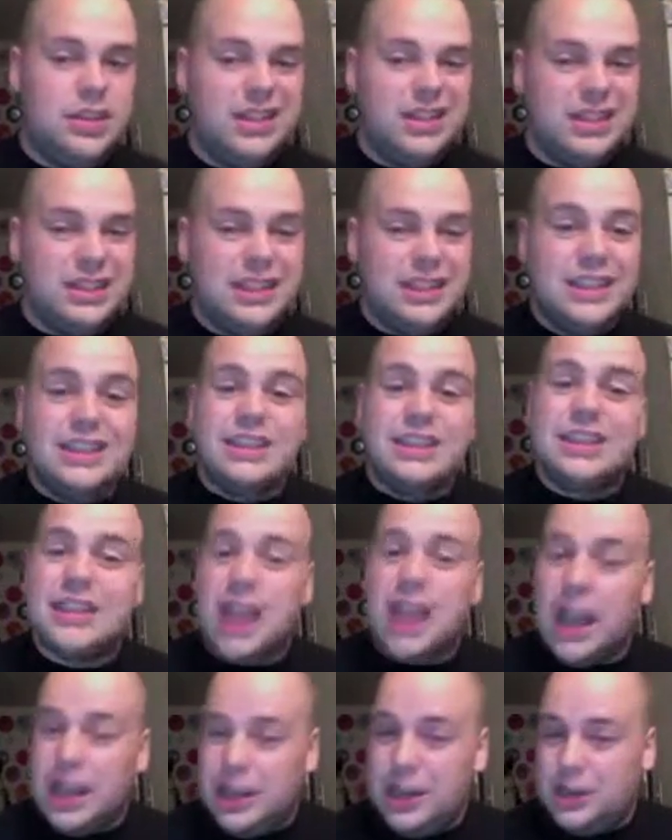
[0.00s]
This is
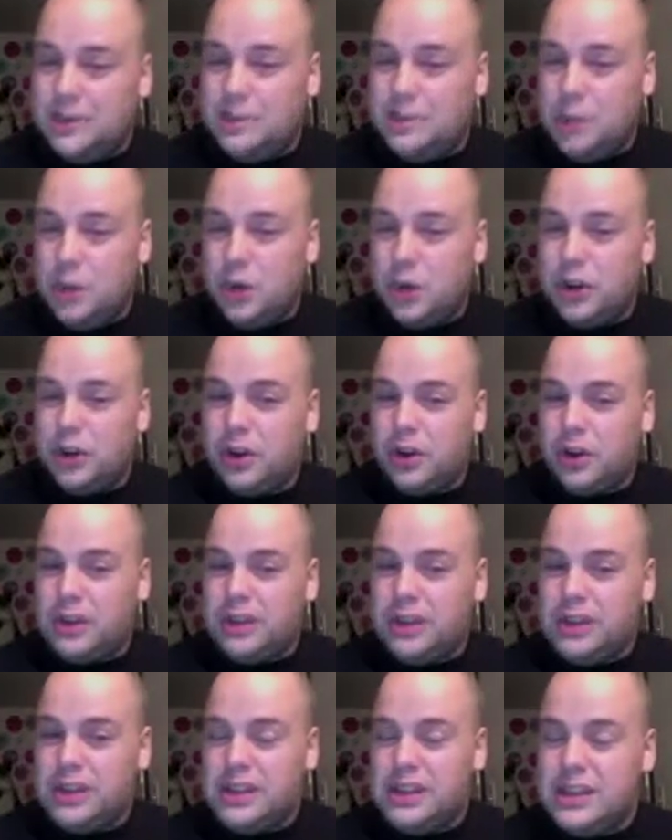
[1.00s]
kind of more,
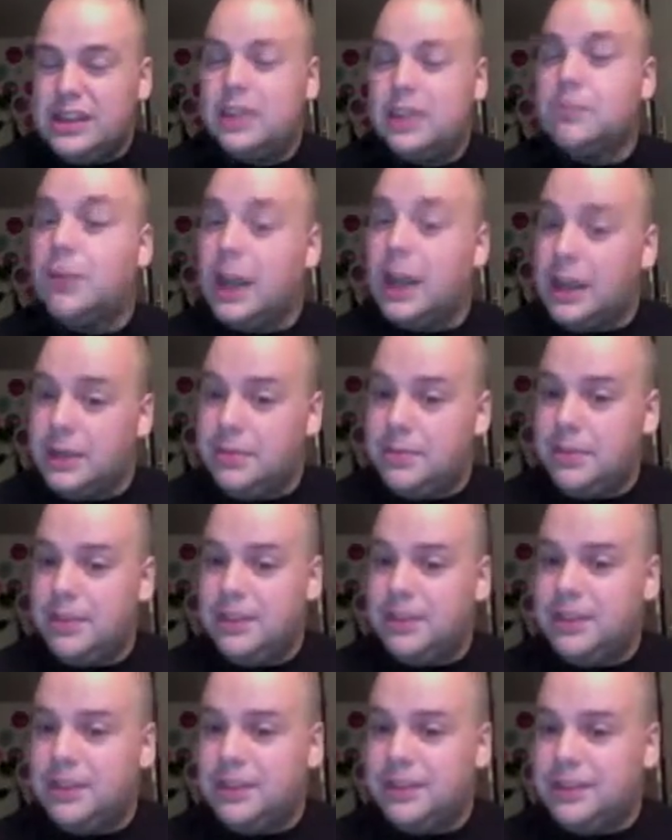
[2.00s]
in my
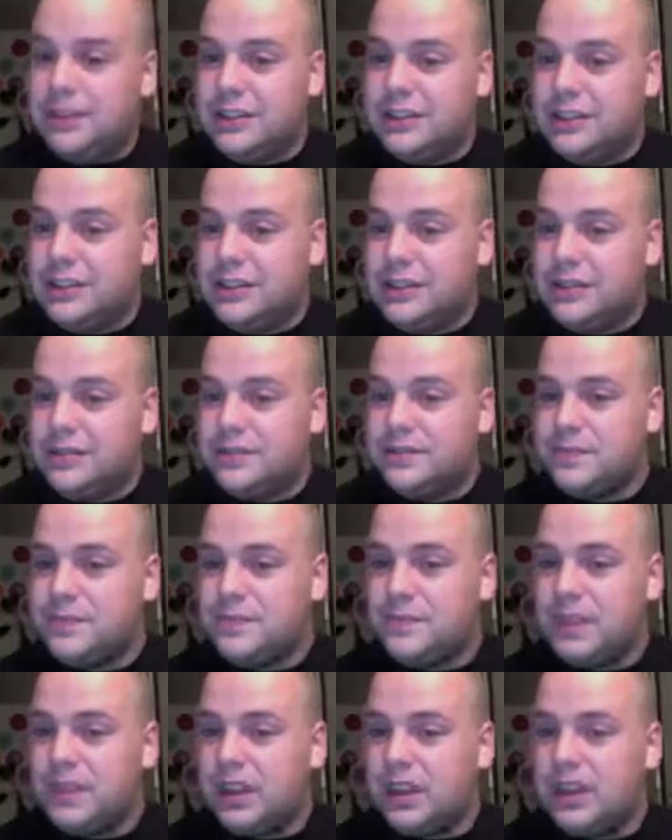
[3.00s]
opinion,
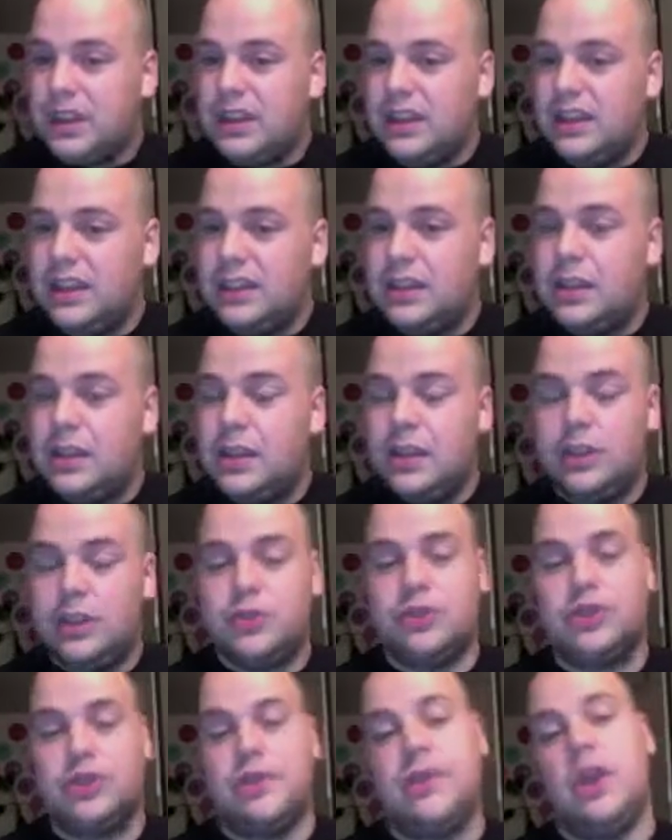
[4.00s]
in the
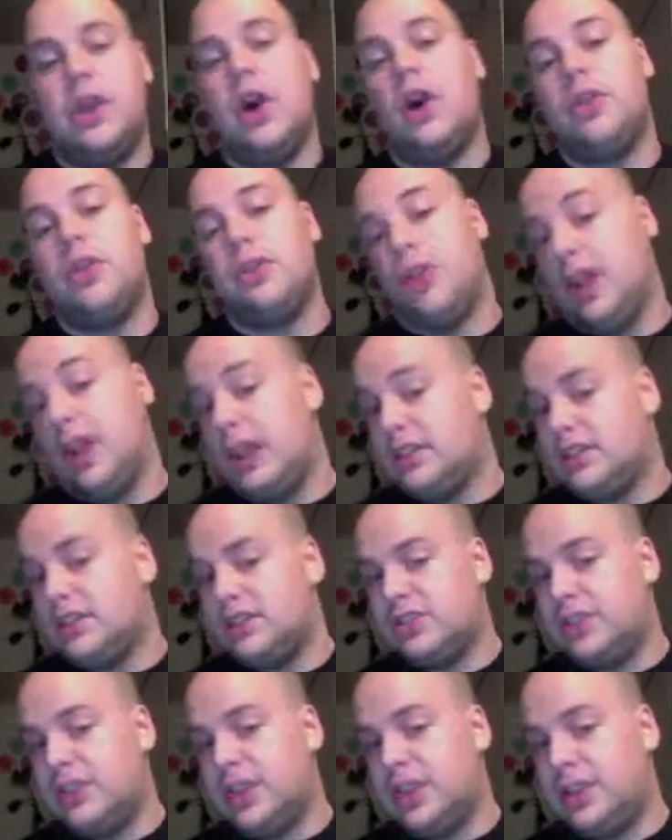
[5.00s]
interest of the author and
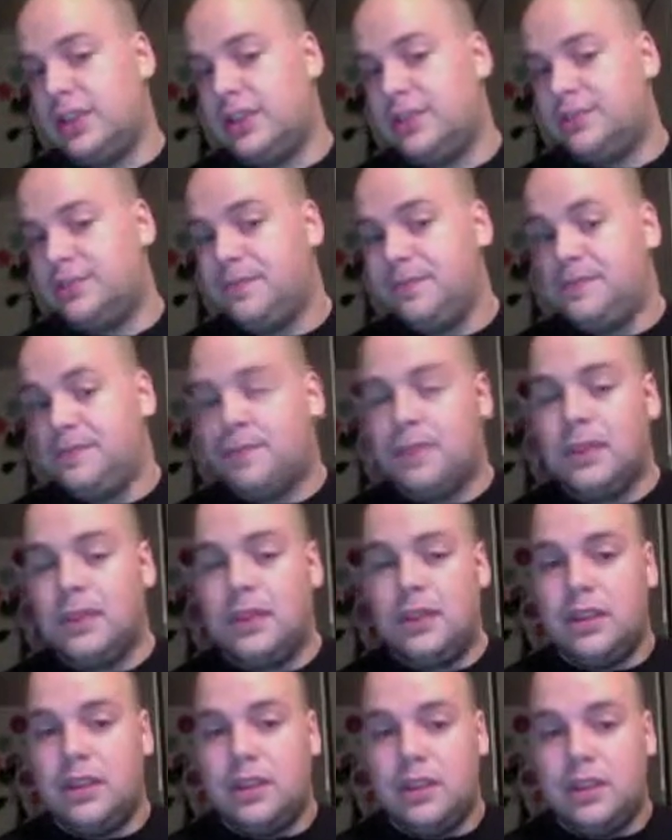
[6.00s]
society.
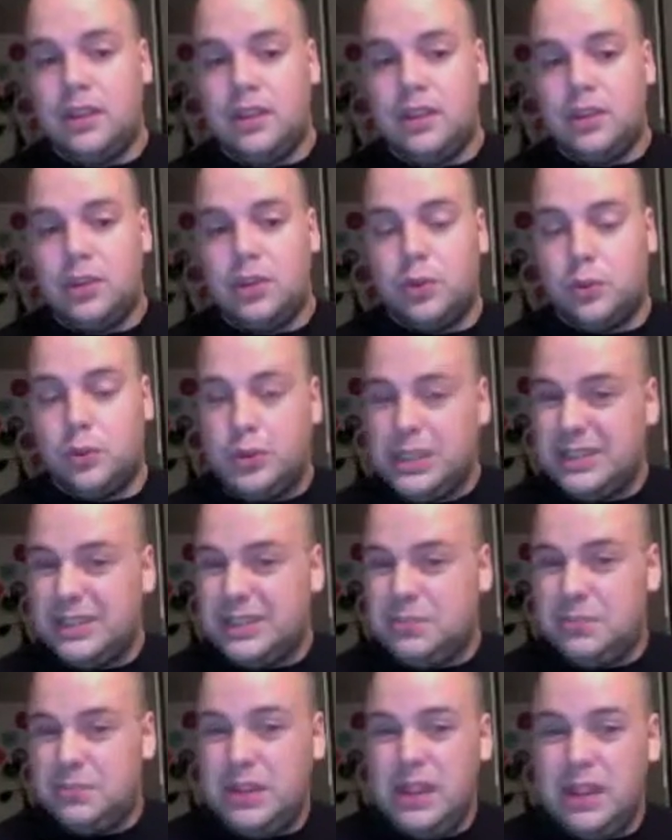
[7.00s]
The reason
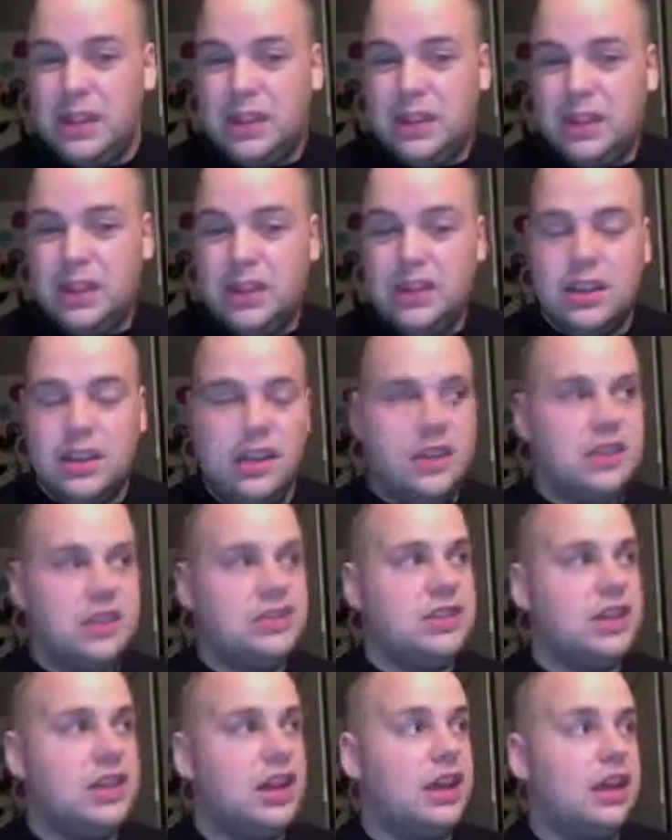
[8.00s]
being is
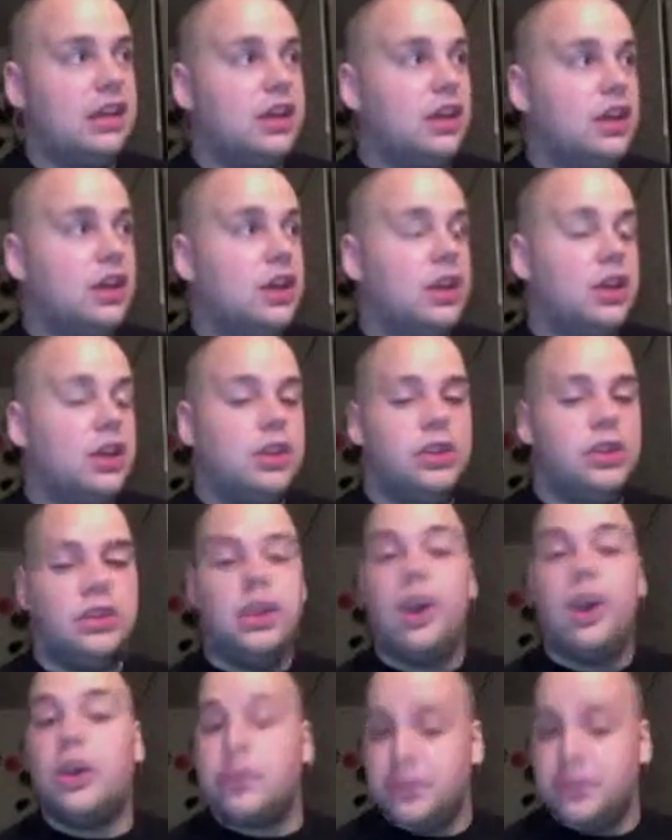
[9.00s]
that the
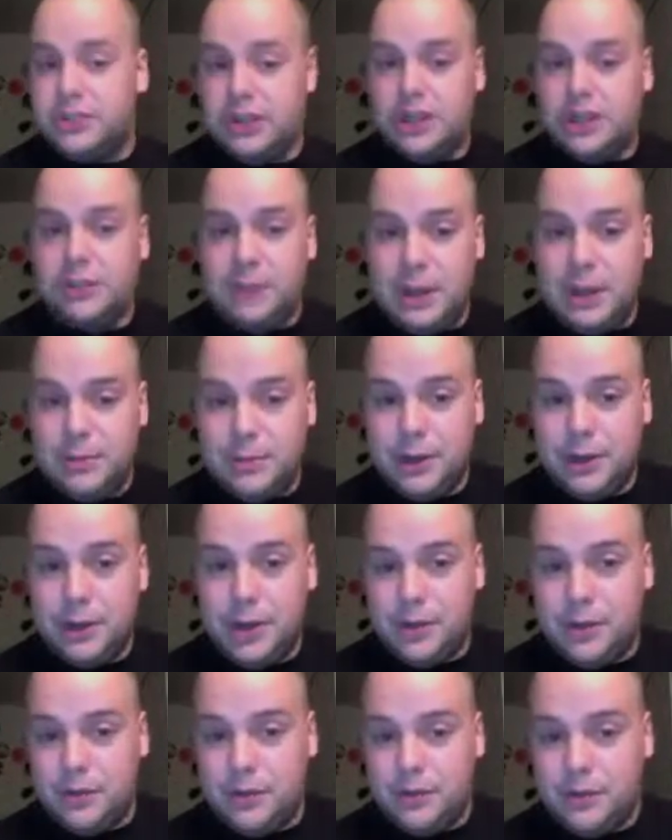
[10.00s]
author's going to make money
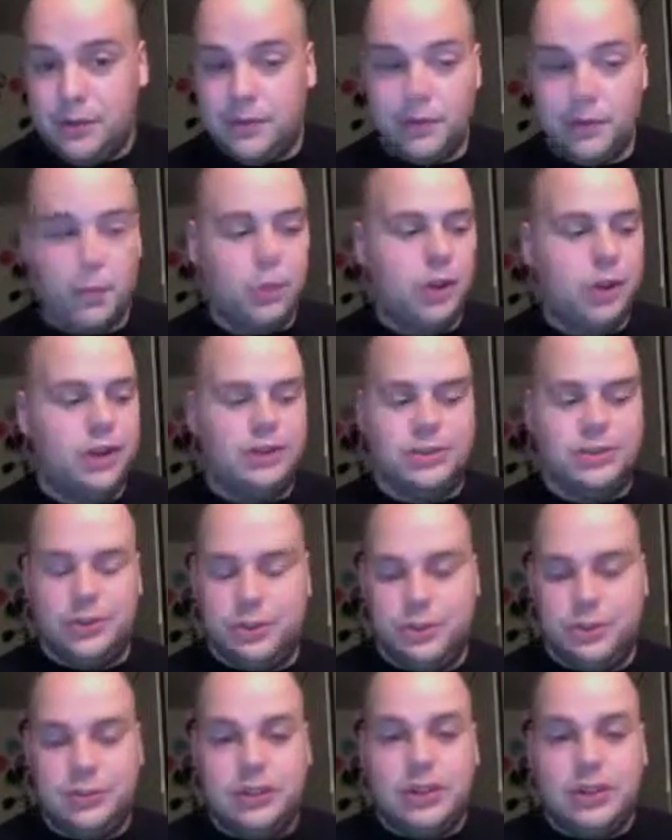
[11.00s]
off of it for one, so
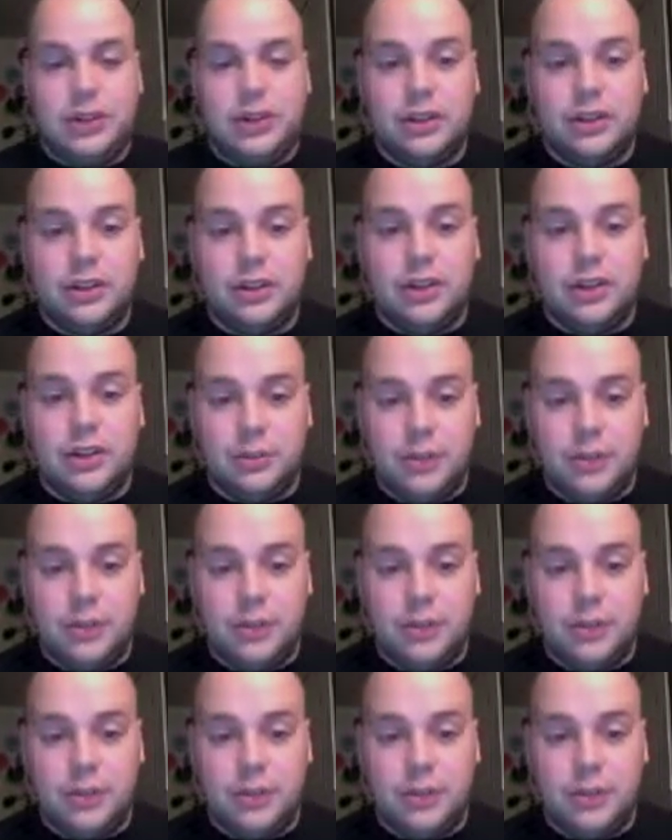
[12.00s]
clearly they're